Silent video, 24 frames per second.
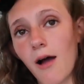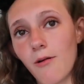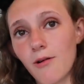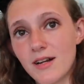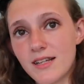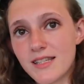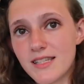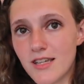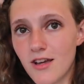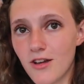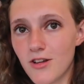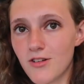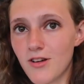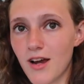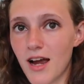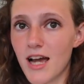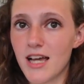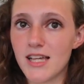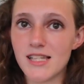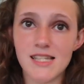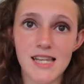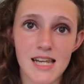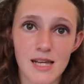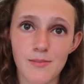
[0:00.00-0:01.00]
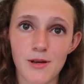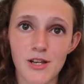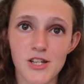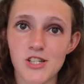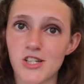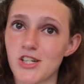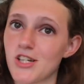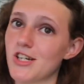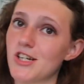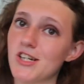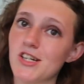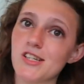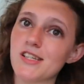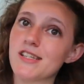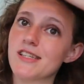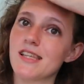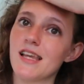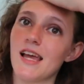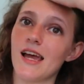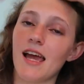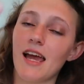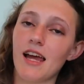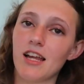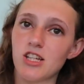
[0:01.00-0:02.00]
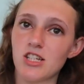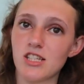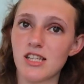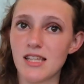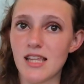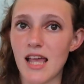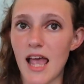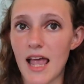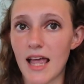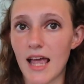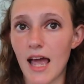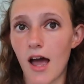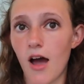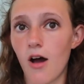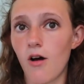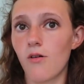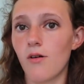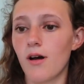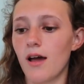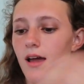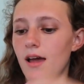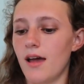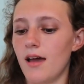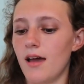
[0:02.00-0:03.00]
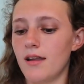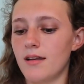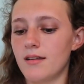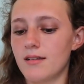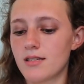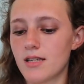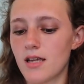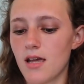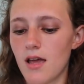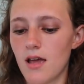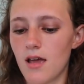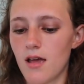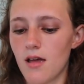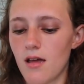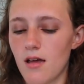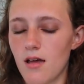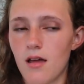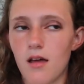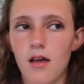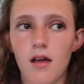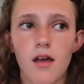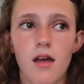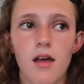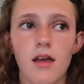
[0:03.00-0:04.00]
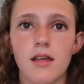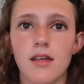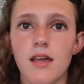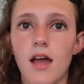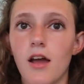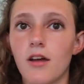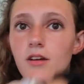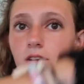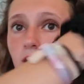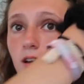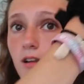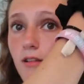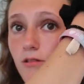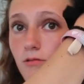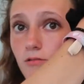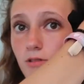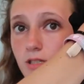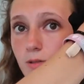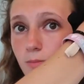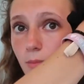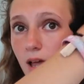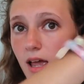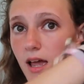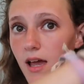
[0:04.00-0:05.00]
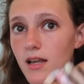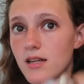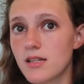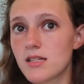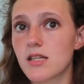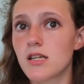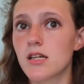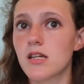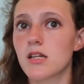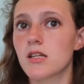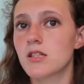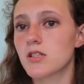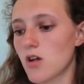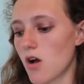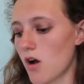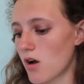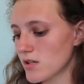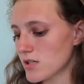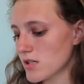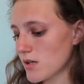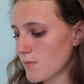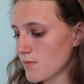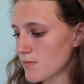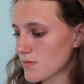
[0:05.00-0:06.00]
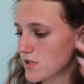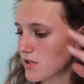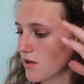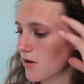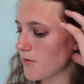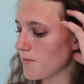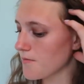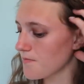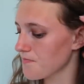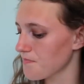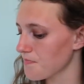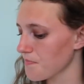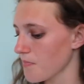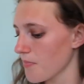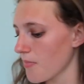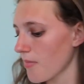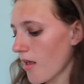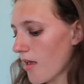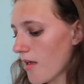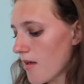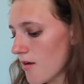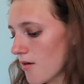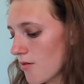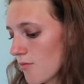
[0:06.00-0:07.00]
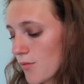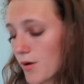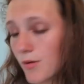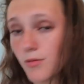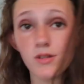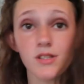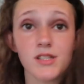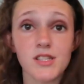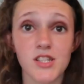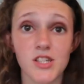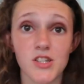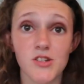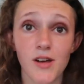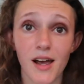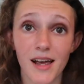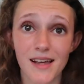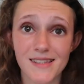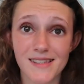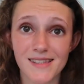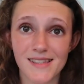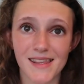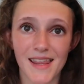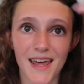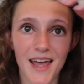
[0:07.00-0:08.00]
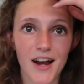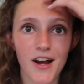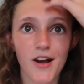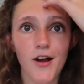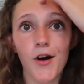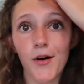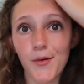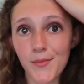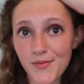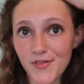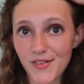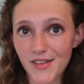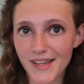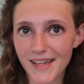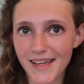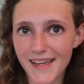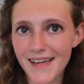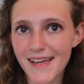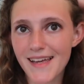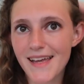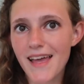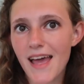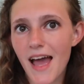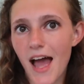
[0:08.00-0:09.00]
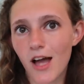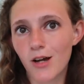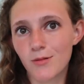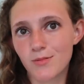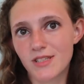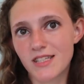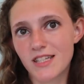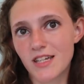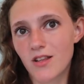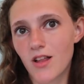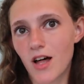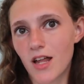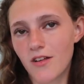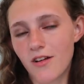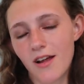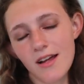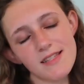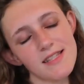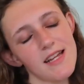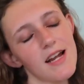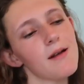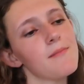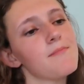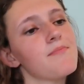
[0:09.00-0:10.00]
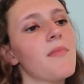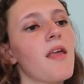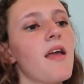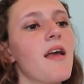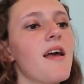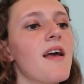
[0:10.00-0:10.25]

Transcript: I wanna see all you guys, take pictures and just hang out and yeah, you can get a little wristband. It's awesome. So we will see you guys there, hopefully. I hope to see a lot of you guys there.